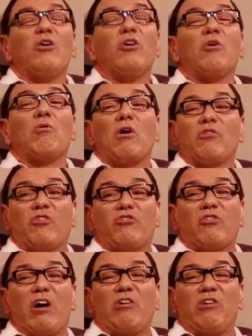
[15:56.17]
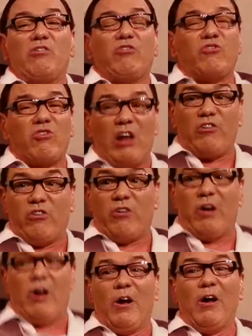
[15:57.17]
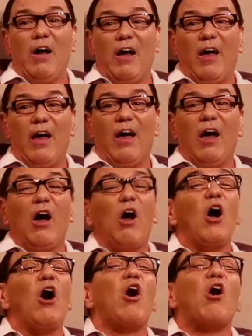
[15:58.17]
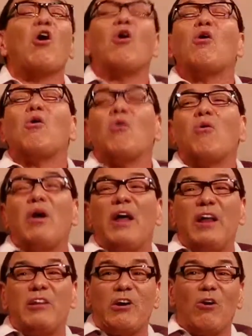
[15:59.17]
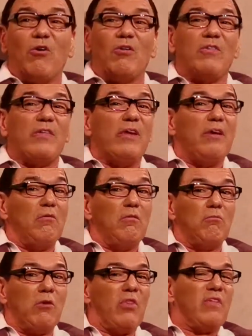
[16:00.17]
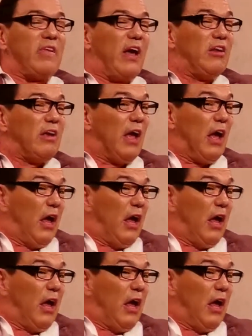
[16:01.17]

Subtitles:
You want to treasure her? Oh, he does, Mother said.